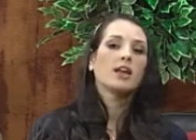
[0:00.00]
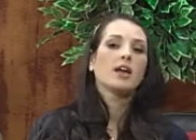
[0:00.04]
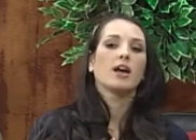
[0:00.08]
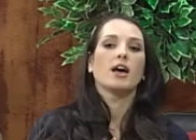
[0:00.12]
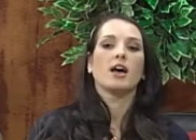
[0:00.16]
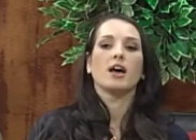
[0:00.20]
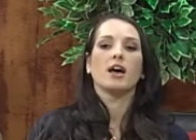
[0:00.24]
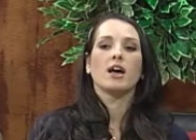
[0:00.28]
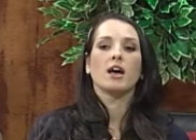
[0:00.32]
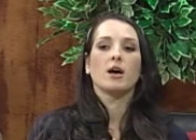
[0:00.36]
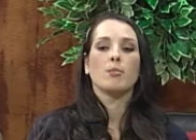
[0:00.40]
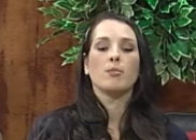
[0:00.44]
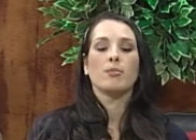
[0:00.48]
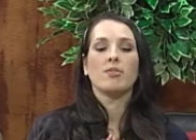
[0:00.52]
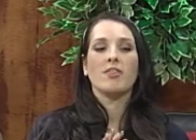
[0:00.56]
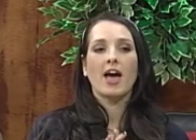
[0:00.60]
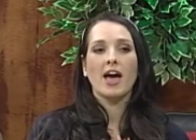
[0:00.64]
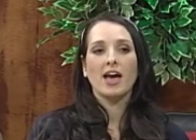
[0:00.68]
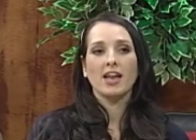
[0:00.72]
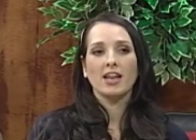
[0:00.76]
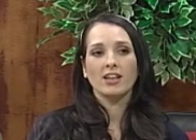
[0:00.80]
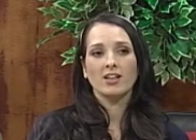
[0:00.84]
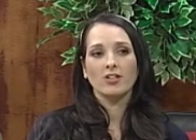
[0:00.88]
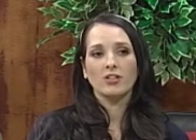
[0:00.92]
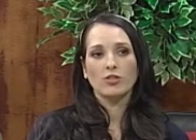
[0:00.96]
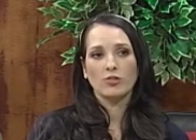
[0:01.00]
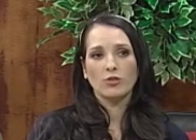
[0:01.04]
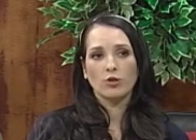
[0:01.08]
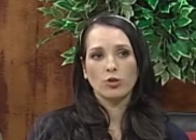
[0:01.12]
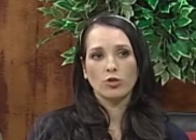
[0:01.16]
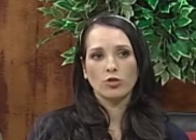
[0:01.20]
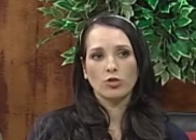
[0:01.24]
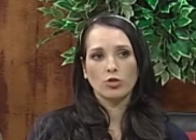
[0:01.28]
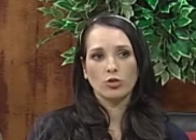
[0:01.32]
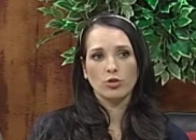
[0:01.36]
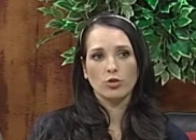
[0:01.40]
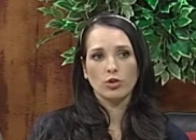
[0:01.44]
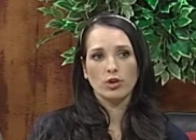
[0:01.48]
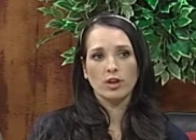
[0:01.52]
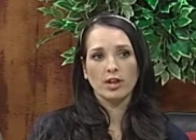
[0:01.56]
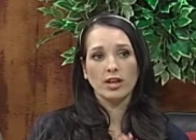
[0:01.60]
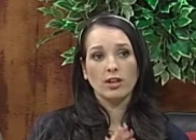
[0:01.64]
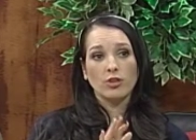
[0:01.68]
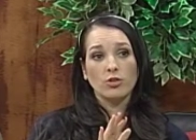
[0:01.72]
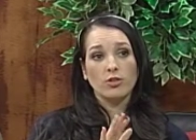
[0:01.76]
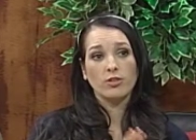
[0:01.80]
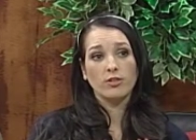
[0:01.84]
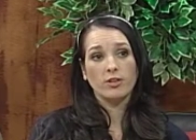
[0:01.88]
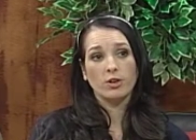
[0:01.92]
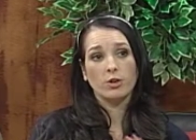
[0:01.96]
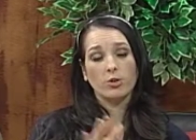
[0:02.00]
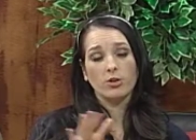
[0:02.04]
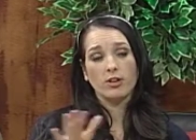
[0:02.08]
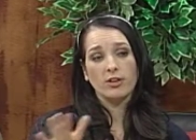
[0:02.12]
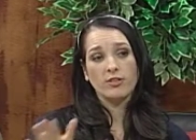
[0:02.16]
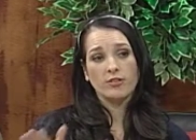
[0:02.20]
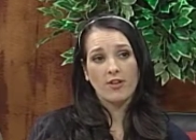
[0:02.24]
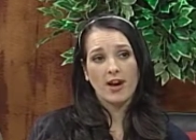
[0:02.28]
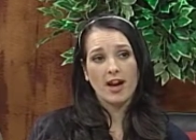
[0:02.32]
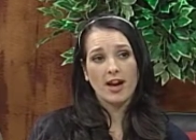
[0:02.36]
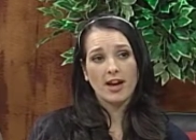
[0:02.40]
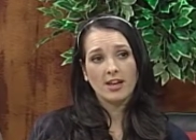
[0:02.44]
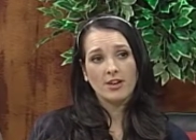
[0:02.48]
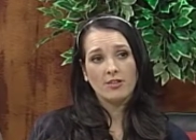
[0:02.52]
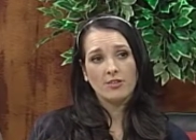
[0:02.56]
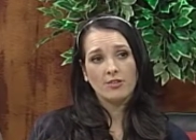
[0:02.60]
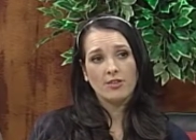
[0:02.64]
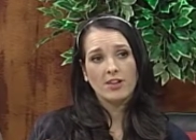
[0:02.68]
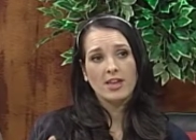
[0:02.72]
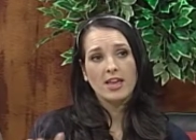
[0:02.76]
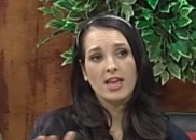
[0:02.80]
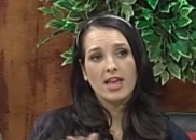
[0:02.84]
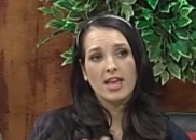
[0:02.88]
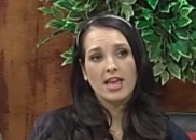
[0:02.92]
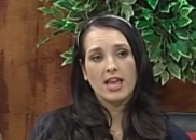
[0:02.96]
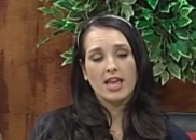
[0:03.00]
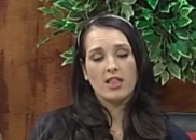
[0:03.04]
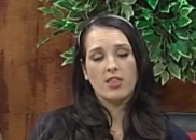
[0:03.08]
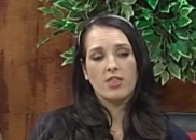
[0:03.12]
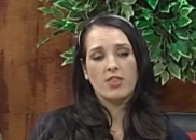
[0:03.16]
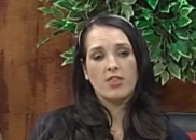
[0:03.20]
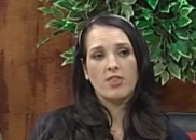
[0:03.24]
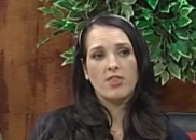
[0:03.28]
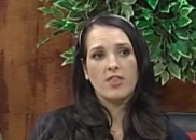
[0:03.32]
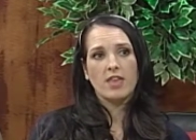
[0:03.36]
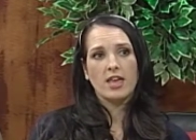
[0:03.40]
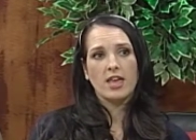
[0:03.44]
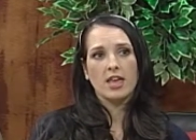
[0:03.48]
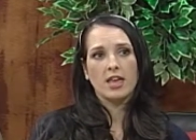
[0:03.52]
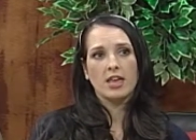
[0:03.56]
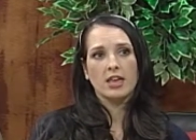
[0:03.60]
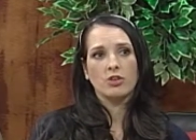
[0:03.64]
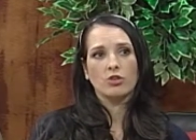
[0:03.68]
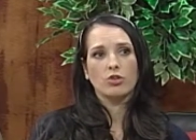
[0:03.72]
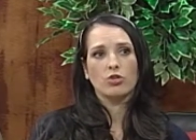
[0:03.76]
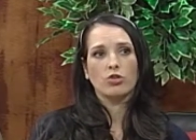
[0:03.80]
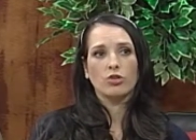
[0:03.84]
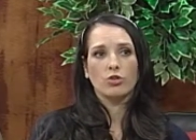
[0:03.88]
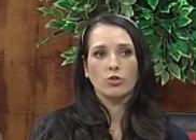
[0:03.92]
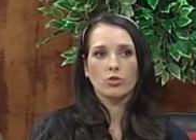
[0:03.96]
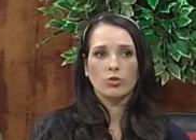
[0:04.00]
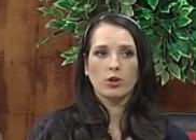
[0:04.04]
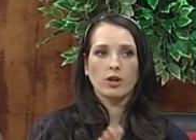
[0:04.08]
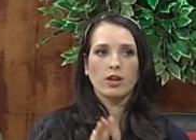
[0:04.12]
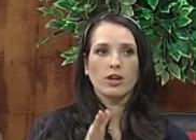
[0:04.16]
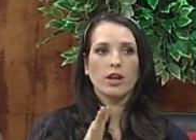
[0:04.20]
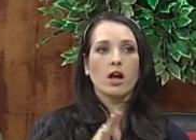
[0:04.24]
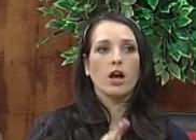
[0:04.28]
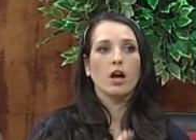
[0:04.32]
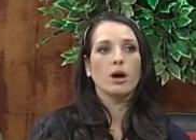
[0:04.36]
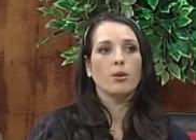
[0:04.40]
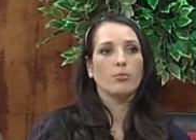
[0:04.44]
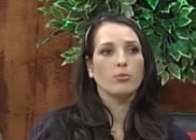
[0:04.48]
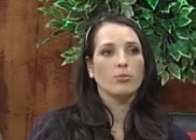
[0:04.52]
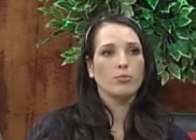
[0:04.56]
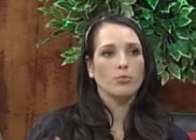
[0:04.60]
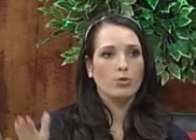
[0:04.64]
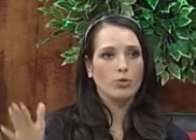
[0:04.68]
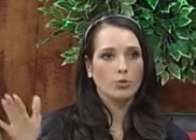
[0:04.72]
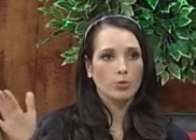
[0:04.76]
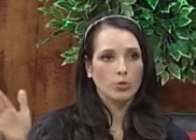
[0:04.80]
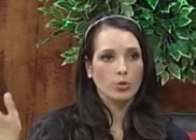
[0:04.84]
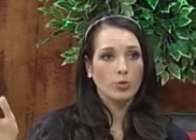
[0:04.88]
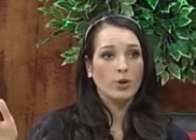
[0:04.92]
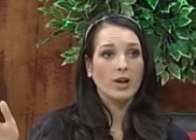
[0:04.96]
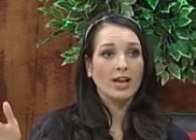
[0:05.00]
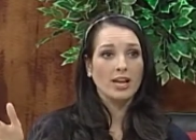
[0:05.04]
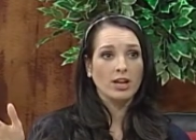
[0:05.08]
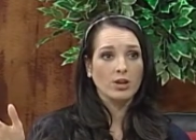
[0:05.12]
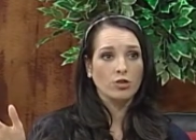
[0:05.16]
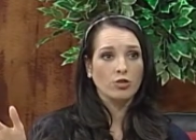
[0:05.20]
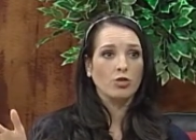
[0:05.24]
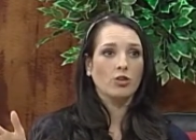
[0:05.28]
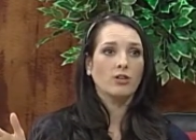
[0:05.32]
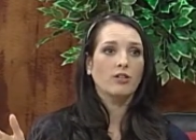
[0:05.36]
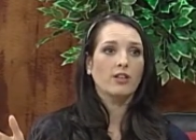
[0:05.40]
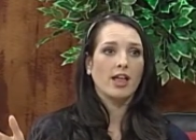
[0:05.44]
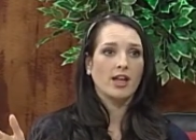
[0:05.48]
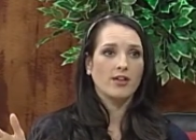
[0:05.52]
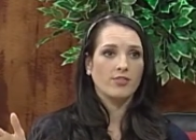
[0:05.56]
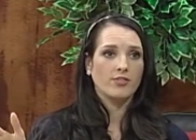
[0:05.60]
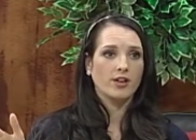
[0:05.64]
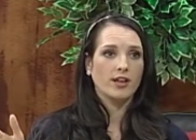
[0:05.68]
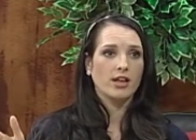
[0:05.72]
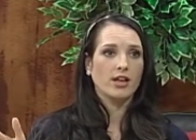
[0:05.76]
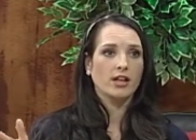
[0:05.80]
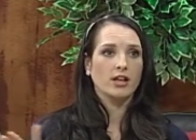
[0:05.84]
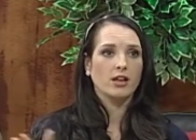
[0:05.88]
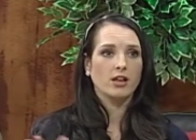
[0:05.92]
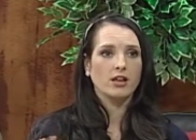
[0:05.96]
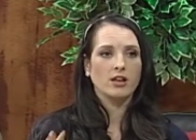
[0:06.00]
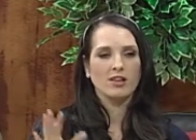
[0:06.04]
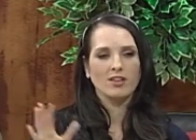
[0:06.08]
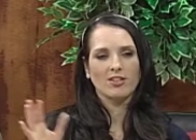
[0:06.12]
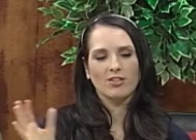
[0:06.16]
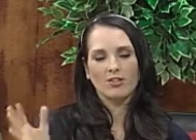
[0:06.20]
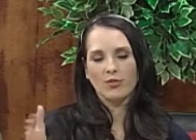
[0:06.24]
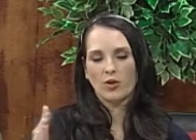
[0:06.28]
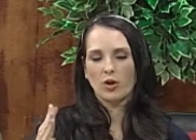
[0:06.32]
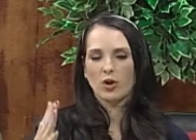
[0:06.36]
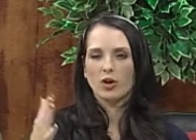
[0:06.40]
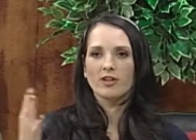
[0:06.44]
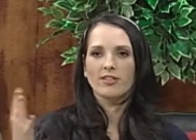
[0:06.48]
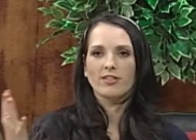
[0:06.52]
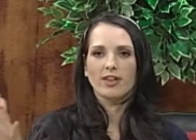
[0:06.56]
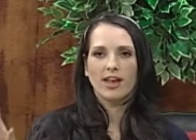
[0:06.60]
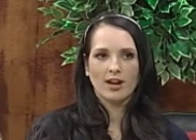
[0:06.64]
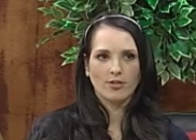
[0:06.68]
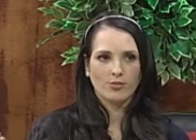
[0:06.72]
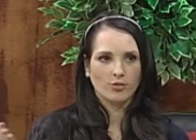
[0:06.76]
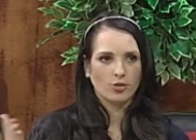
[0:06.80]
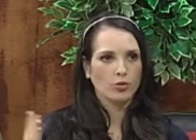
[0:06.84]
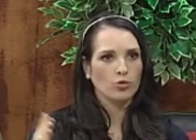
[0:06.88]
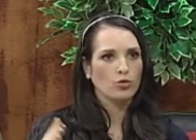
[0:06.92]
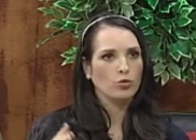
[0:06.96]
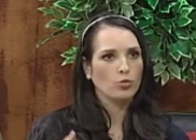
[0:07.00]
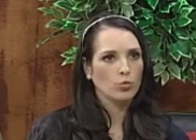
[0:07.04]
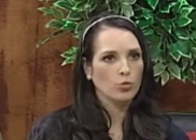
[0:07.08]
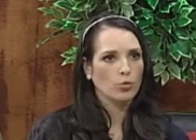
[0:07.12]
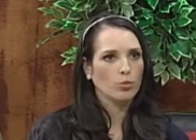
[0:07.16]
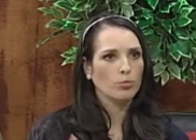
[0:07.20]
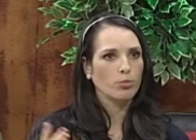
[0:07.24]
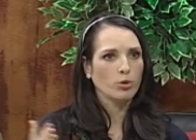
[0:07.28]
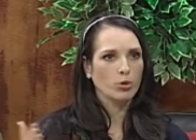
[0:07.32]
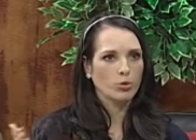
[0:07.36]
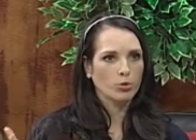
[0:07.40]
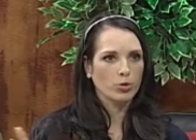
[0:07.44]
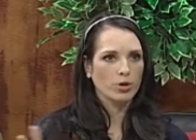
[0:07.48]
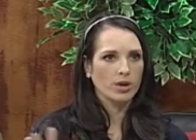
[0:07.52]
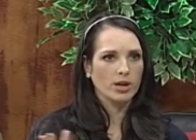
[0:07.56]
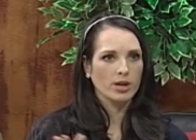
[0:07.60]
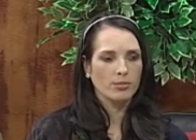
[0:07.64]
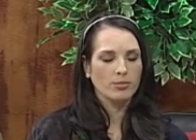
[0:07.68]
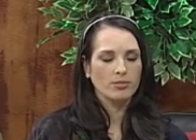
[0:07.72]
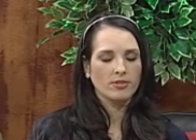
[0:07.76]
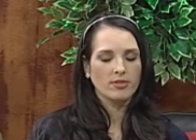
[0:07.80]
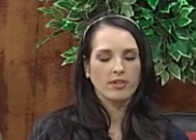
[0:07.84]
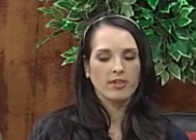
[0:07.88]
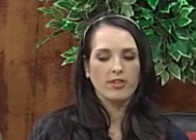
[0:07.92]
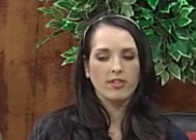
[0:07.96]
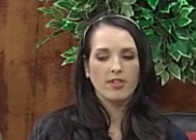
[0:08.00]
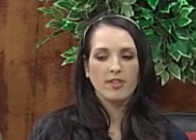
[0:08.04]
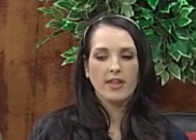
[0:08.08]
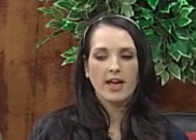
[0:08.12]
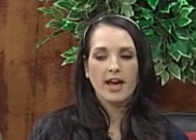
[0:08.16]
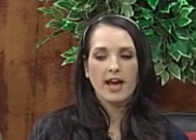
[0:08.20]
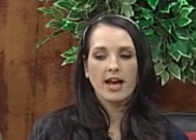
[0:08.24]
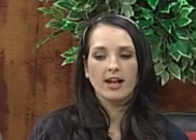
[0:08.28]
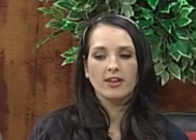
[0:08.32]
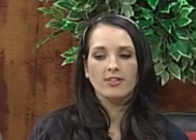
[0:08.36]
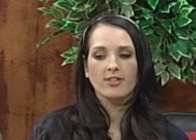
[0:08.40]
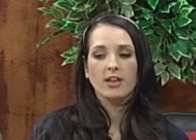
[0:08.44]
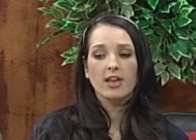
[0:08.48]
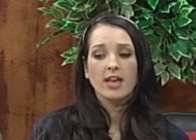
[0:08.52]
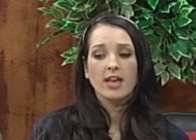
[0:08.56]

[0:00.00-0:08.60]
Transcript: um, that is for children age zero to five, and then children up through age eleven as far as after school programs and that.